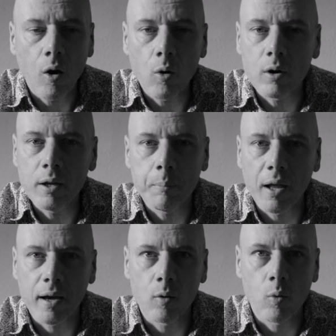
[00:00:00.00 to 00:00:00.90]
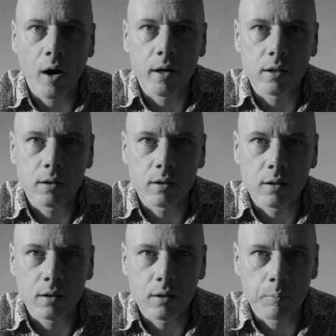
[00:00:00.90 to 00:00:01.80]
only black and white
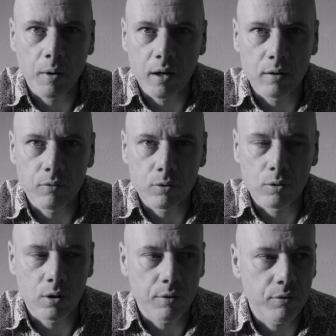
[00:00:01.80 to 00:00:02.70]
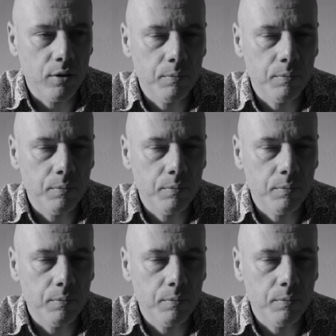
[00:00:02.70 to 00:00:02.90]
in my photography.